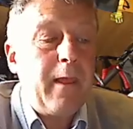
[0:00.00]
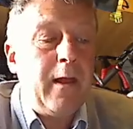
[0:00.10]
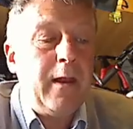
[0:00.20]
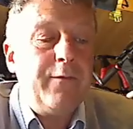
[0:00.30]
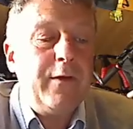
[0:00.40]

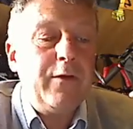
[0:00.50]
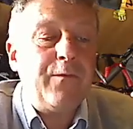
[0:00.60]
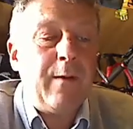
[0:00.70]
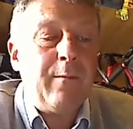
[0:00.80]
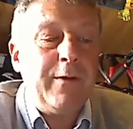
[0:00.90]
Olivia's
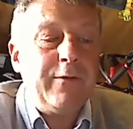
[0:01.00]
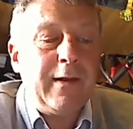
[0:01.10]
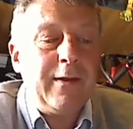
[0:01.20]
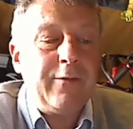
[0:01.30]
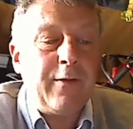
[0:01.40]
family
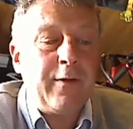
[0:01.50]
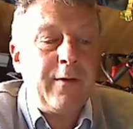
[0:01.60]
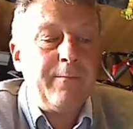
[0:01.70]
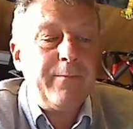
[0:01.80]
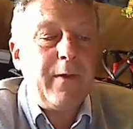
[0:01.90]
tell each
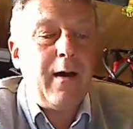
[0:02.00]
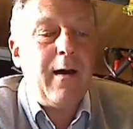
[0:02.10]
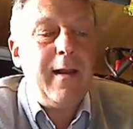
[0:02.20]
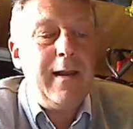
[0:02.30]
other, I